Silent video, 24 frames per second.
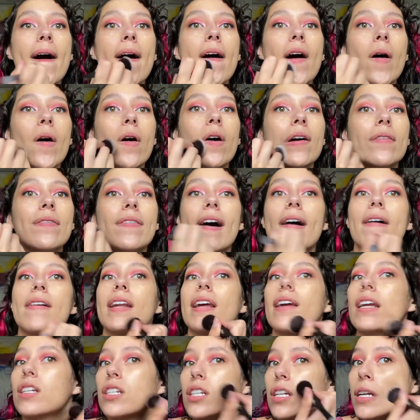or
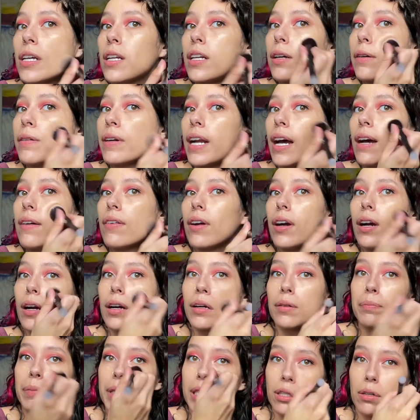foundation or whatever,
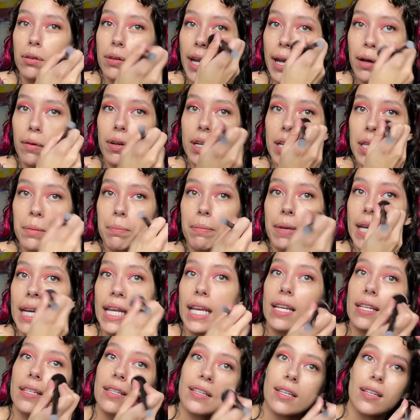but don't get one of the
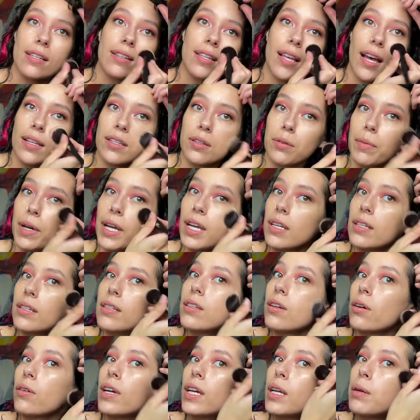minis because that's a waste.
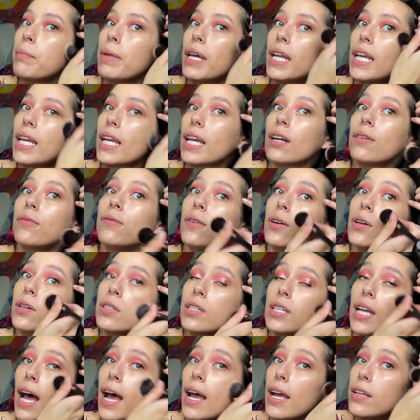Don't get a mini, get a full
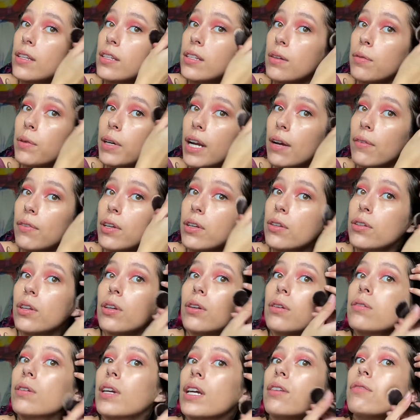size. Whatever you
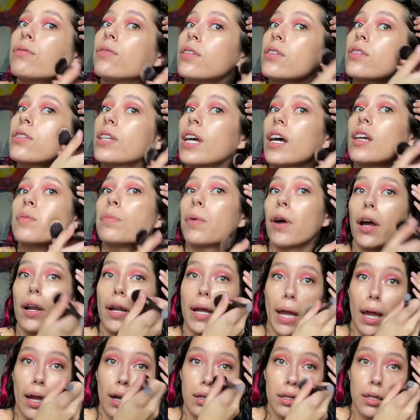do, get a full size
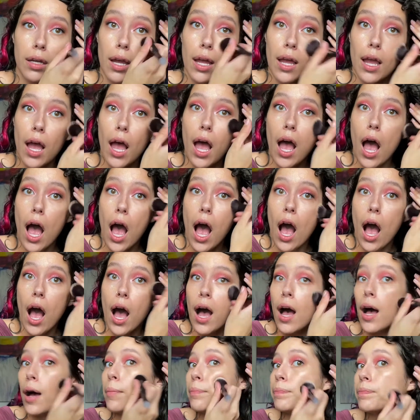product.
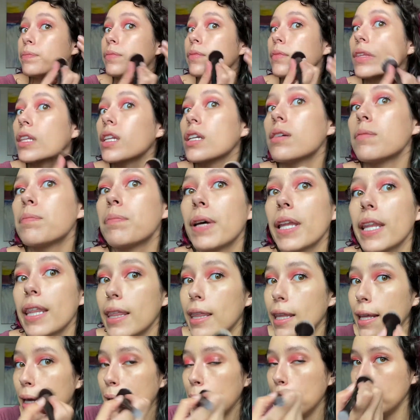But
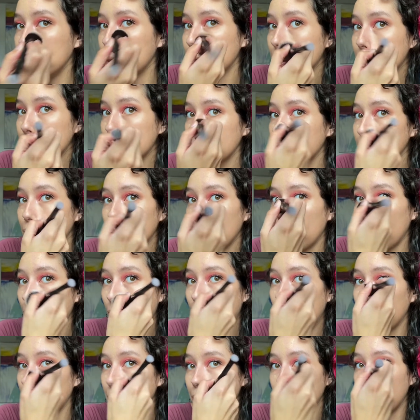this,
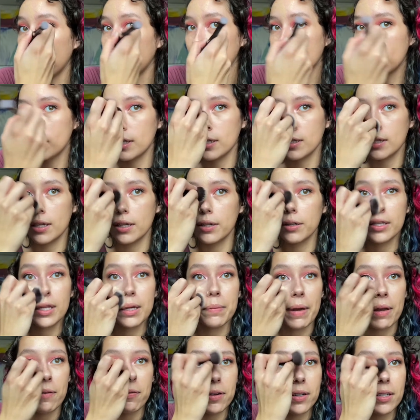I don't know, this is literally
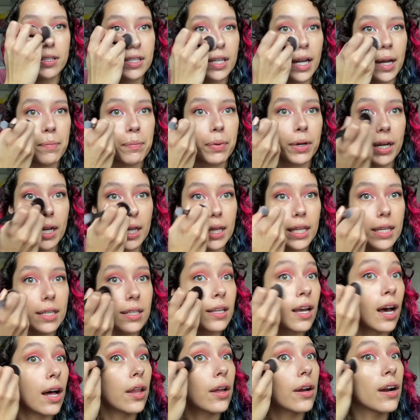my first time putting this
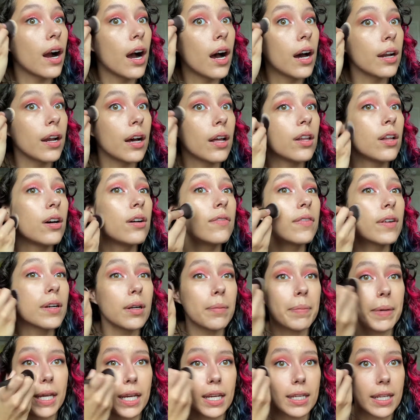color on all over,
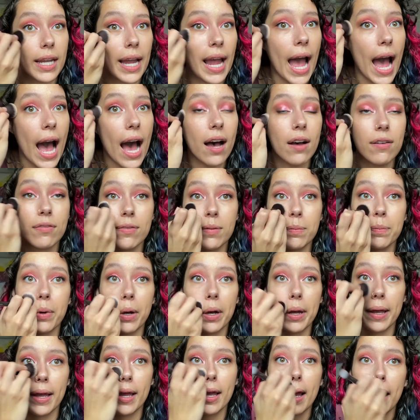because I have
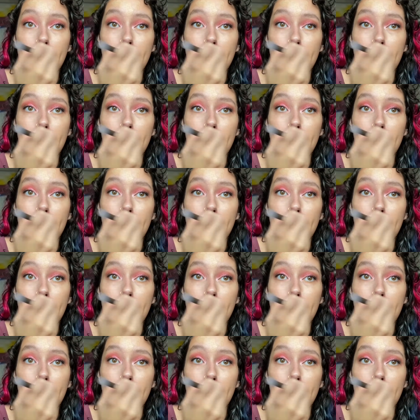put